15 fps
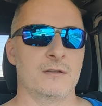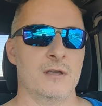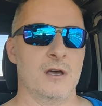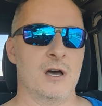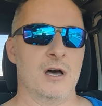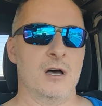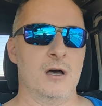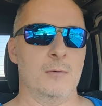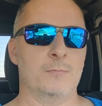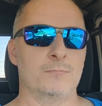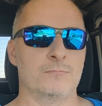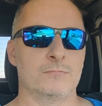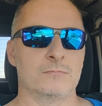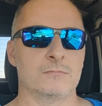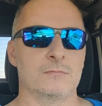a
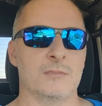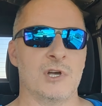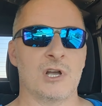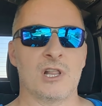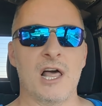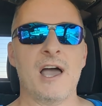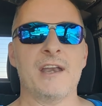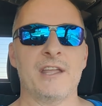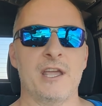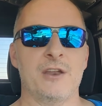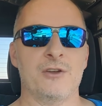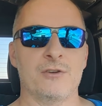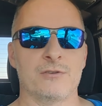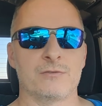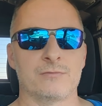Gladiator,